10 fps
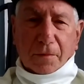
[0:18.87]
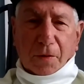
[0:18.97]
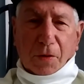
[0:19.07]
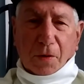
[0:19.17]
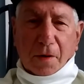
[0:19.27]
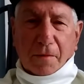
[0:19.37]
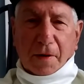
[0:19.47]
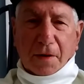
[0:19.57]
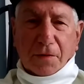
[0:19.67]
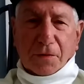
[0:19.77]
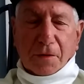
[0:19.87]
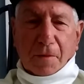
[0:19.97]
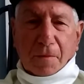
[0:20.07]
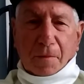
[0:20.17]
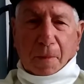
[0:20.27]
thought of as
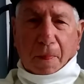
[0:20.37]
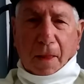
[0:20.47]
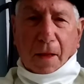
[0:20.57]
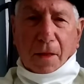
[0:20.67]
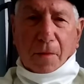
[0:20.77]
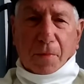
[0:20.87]
the